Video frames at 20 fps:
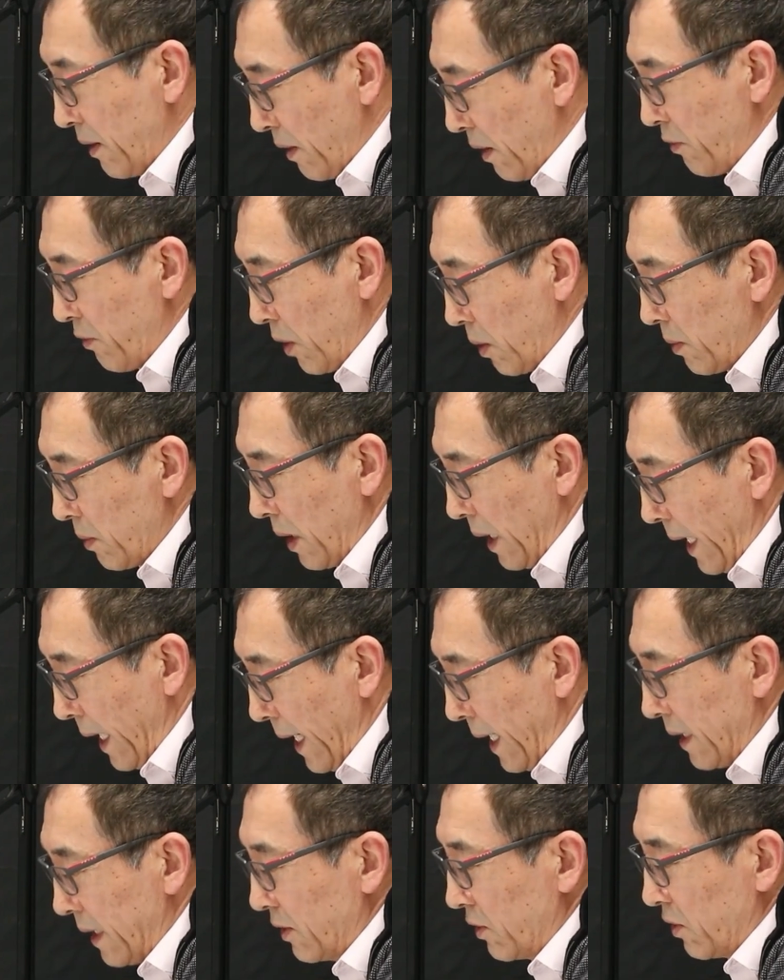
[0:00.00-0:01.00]
the
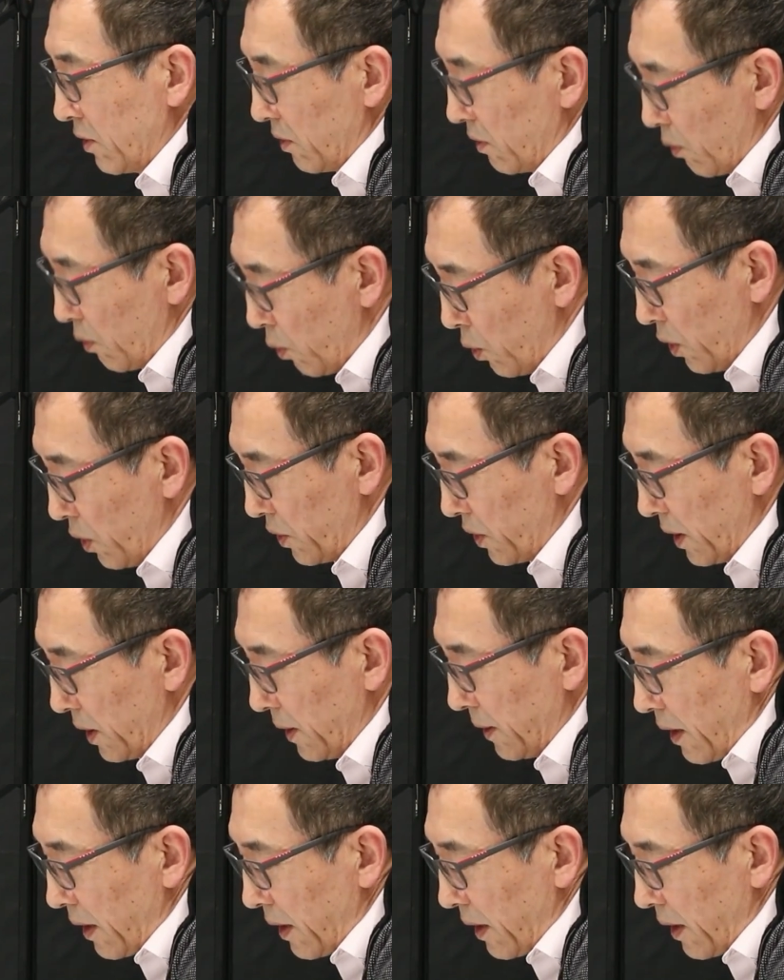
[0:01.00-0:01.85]
land and the water.